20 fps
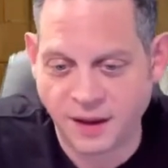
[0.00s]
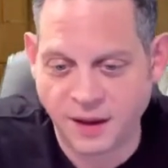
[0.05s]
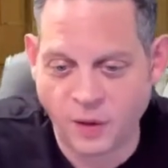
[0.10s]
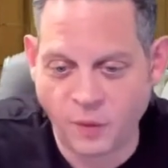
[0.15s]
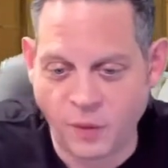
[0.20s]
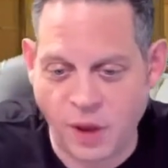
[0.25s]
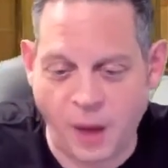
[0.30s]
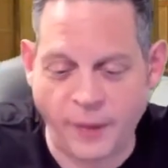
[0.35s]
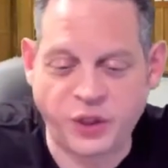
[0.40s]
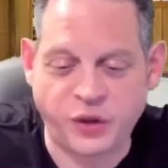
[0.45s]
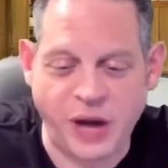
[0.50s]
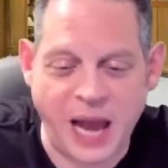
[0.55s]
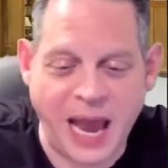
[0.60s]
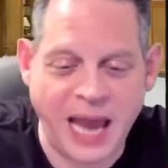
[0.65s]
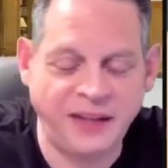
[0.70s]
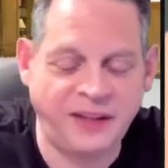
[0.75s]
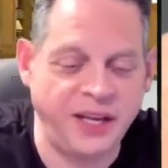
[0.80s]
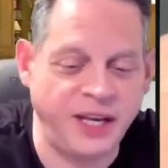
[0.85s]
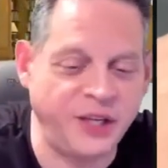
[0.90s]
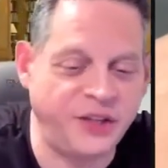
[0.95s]
Well, we tried,
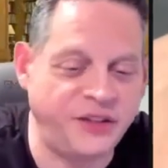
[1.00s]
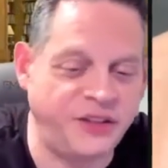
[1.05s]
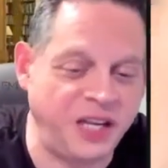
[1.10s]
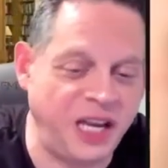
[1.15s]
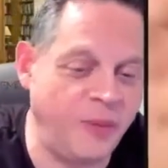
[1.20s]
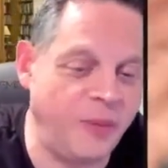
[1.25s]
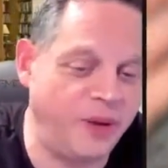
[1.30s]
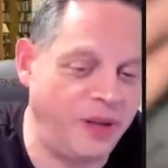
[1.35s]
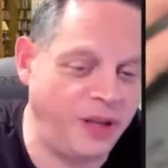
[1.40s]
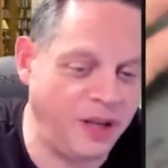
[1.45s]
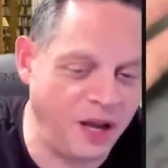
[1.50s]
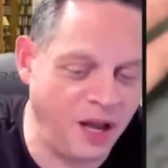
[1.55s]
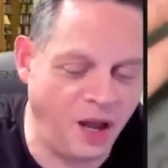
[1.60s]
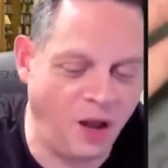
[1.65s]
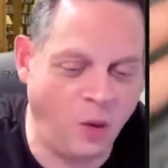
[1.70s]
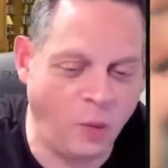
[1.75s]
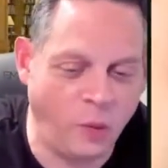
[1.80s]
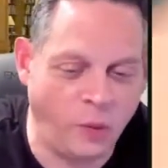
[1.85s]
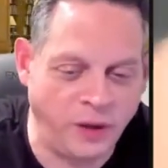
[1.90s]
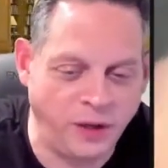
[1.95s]
TC, but you
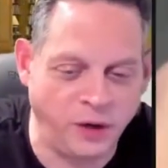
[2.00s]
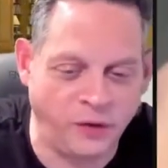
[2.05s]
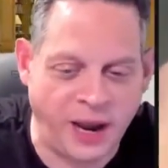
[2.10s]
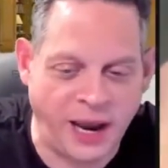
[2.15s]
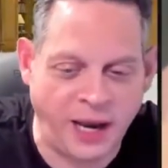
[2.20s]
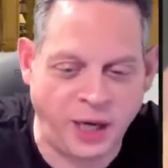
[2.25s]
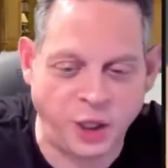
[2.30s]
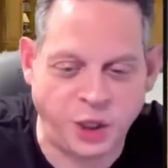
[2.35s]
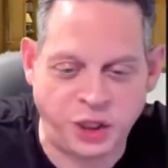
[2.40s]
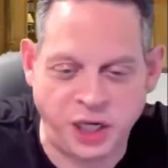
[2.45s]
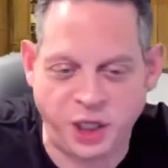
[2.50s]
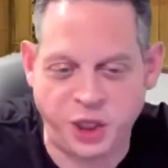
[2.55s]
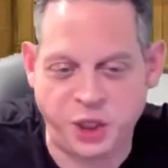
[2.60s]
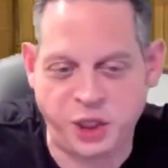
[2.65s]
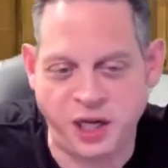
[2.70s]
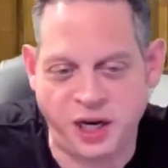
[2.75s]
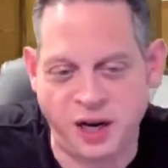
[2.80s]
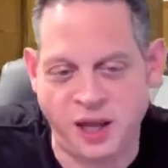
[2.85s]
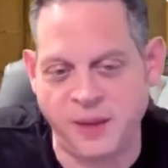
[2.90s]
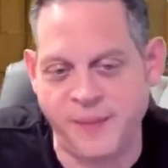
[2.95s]
know, when you're writing
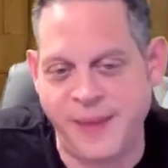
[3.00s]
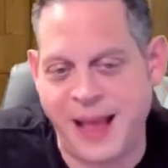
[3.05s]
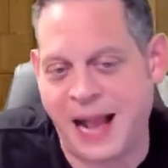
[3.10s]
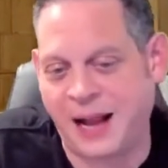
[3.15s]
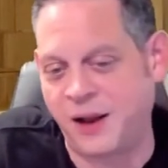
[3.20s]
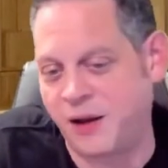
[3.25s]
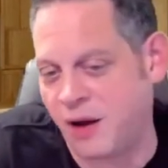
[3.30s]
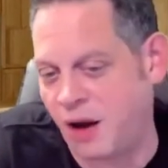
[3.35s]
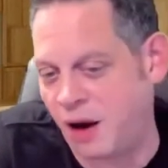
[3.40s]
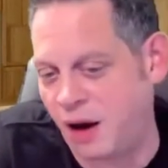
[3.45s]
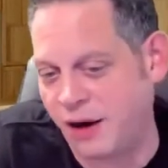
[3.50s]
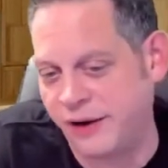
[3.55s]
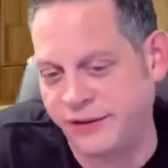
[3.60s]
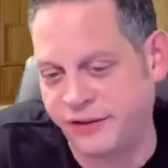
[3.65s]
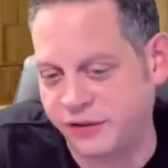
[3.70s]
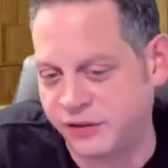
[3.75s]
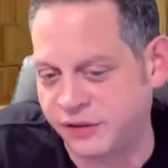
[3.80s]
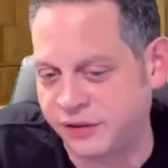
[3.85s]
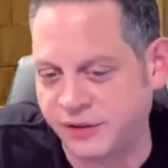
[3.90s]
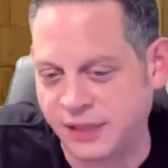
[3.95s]
shit on the back of
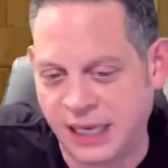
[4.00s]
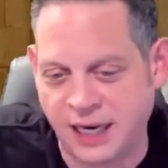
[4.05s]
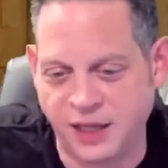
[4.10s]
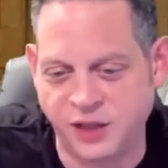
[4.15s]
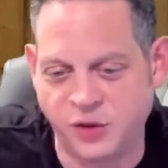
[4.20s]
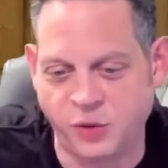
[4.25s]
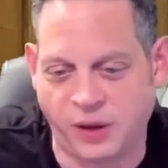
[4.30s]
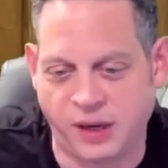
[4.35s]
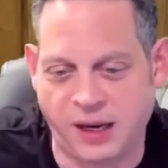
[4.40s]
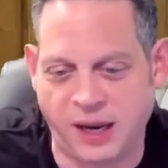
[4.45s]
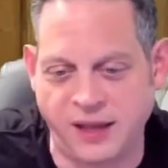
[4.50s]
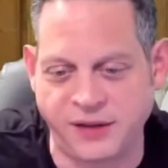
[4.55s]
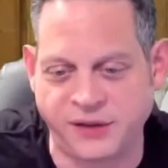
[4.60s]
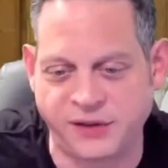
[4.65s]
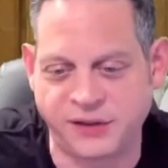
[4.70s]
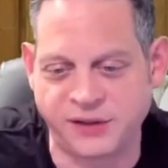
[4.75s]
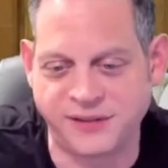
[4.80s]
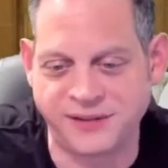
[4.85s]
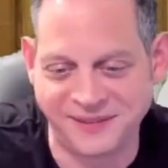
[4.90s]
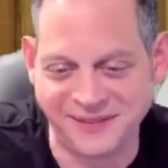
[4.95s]
cards, it is what it
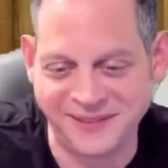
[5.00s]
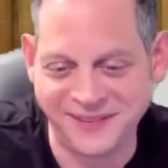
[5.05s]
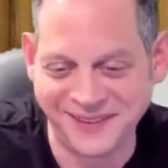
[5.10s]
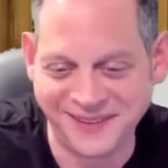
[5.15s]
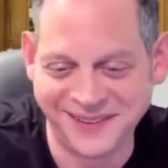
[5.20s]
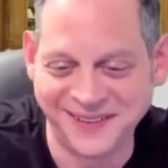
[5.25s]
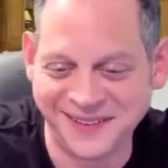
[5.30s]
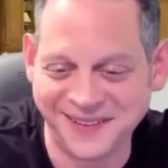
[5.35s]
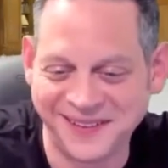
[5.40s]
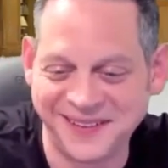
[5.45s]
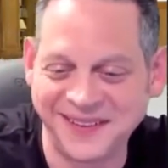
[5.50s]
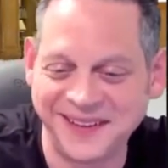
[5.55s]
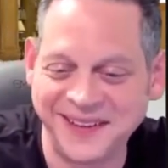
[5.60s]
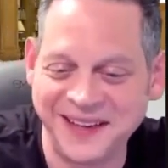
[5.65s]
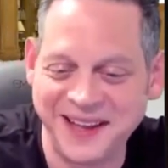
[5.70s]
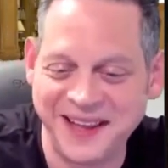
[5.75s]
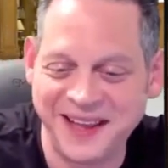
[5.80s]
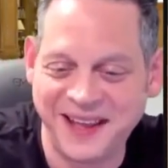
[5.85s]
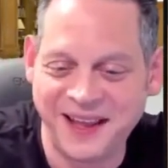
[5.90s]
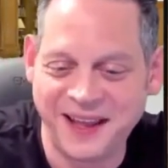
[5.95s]
is.
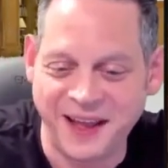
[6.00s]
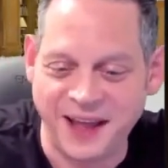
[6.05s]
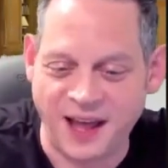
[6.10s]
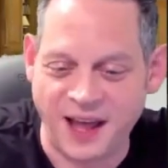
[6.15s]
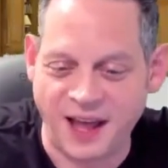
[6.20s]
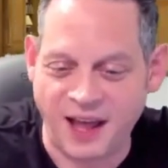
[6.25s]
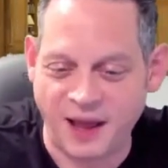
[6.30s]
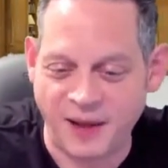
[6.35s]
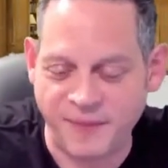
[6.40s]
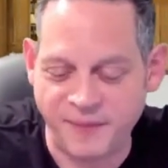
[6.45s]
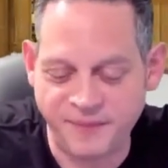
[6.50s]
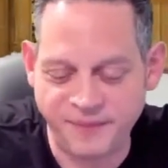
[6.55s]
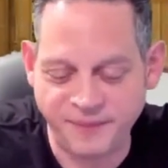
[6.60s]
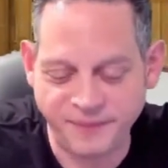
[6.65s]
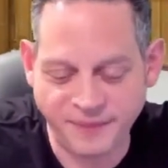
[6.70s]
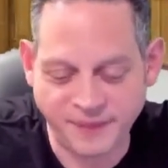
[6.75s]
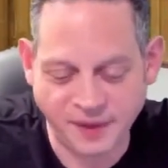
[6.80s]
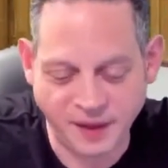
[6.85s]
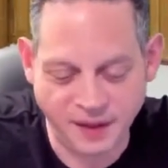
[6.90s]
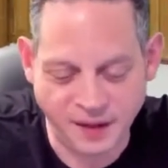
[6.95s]
All
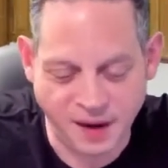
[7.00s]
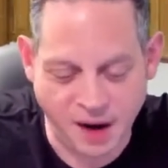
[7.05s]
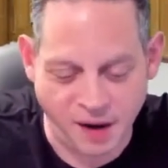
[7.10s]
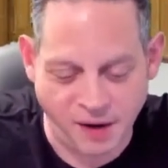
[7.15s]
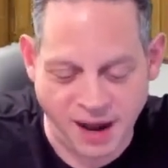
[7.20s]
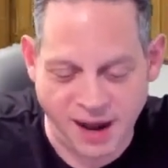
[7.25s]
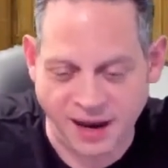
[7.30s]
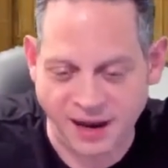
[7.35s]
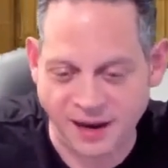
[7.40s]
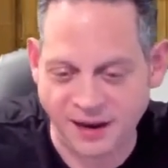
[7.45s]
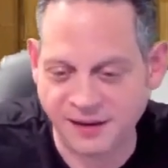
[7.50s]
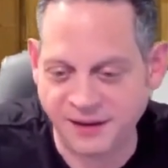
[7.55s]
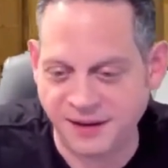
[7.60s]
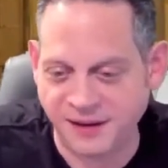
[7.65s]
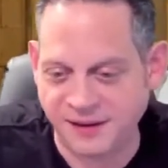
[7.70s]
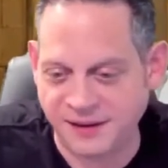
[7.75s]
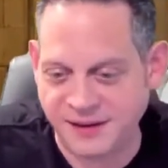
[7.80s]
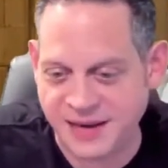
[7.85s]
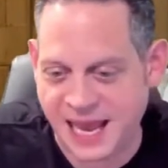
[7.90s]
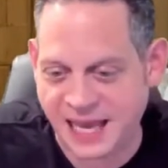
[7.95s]
right.
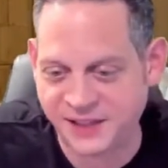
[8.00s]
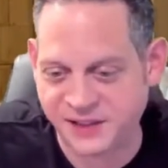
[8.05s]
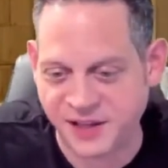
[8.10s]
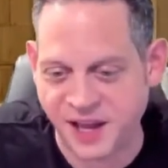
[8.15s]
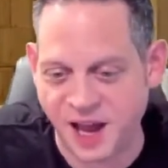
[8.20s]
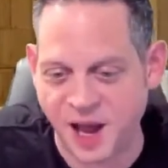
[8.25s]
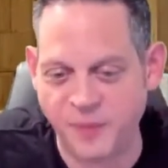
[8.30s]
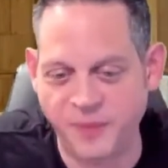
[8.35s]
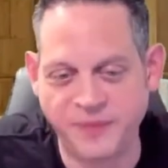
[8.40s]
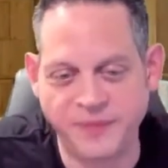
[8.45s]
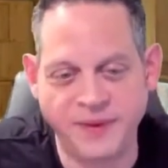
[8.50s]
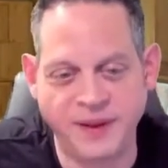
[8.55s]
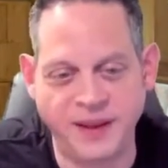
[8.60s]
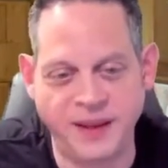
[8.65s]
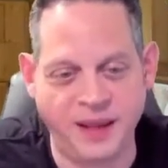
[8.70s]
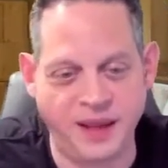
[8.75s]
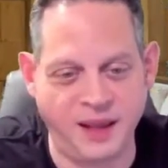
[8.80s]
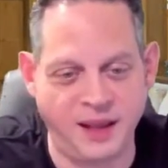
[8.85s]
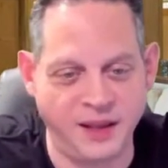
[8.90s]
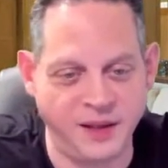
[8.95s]
Next up
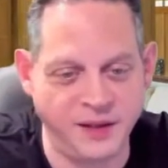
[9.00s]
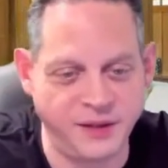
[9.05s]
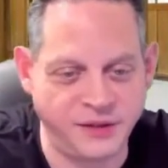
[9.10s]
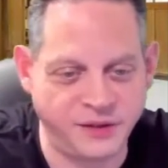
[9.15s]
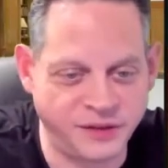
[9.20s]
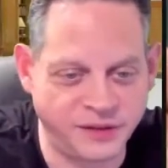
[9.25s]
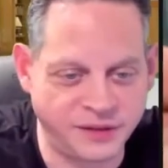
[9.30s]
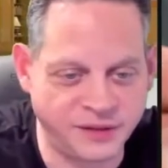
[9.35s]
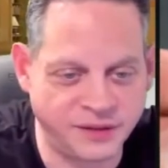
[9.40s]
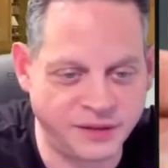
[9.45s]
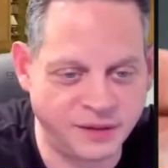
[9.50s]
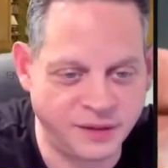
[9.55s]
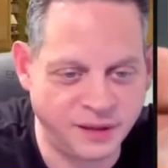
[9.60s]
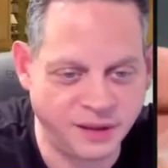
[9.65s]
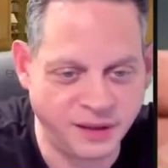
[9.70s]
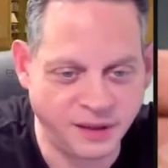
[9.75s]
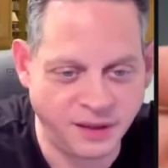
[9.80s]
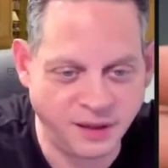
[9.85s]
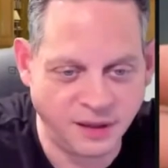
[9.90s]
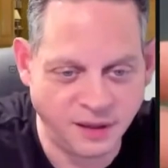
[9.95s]
is
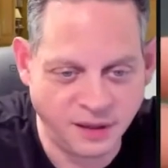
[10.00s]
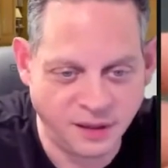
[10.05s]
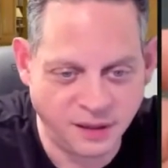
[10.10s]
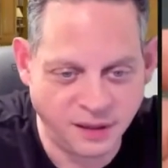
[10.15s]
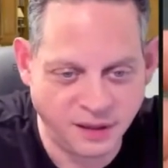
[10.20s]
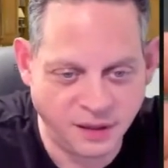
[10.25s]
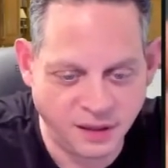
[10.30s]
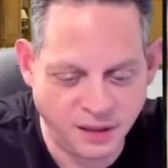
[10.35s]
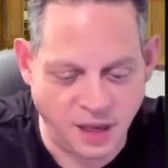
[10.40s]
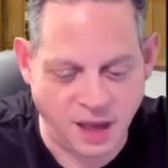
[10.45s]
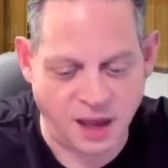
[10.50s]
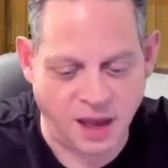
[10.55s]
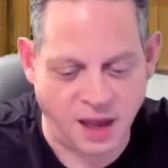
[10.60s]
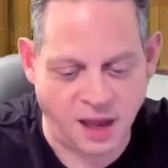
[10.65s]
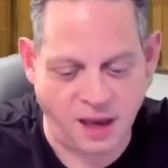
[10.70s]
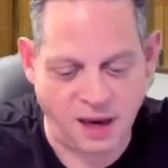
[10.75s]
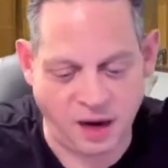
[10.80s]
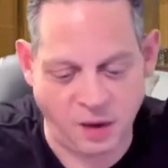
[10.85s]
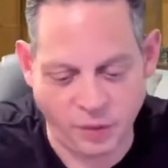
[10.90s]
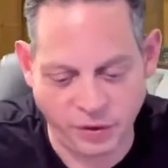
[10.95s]

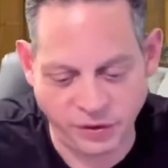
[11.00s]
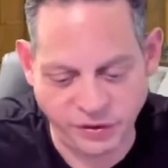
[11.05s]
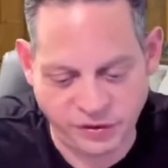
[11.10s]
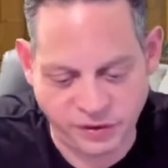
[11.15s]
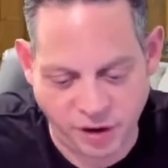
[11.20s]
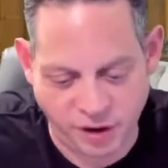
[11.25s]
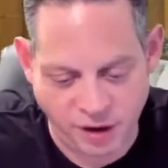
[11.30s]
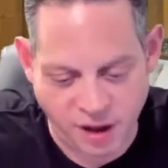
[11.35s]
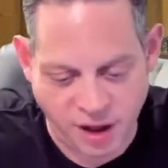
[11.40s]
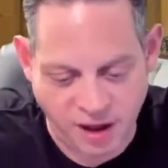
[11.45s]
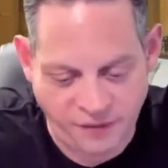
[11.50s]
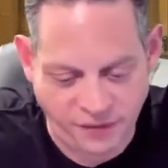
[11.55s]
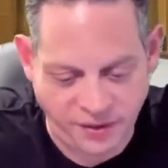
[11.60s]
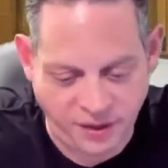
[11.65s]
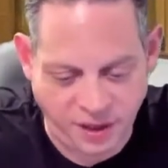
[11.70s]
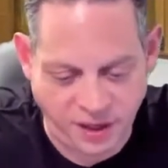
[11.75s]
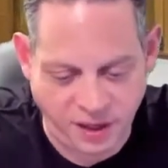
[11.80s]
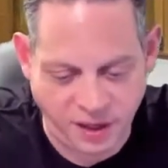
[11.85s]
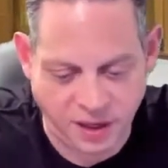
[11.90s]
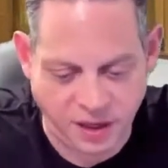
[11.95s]
here. We'll start off with
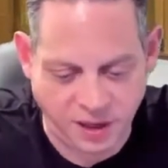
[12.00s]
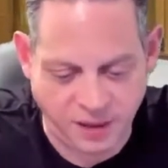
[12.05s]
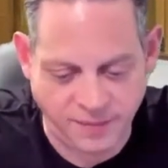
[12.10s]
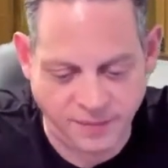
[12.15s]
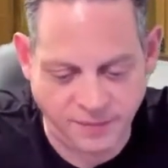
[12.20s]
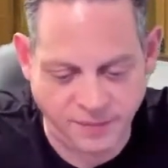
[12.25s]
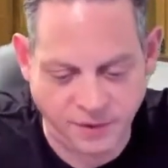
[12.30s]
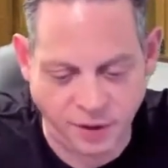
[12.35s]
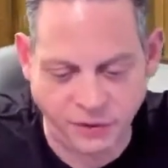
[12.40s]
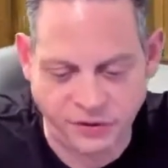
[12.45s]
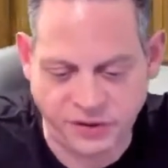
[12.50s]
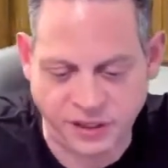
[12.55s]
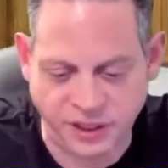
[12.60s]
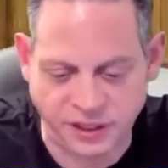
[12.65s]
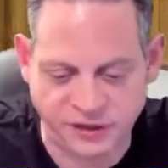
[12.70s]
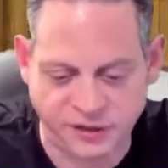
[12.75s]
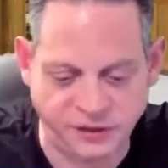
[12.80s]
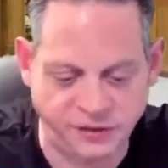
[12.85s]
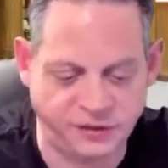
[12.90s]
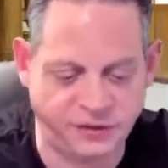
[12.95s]
the
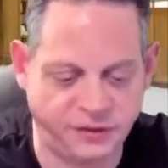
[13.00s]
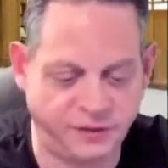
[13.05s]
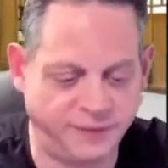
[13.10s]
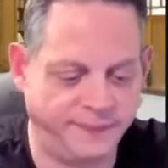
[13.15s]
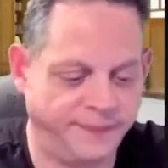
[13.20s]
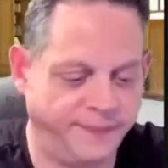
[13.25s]
06s.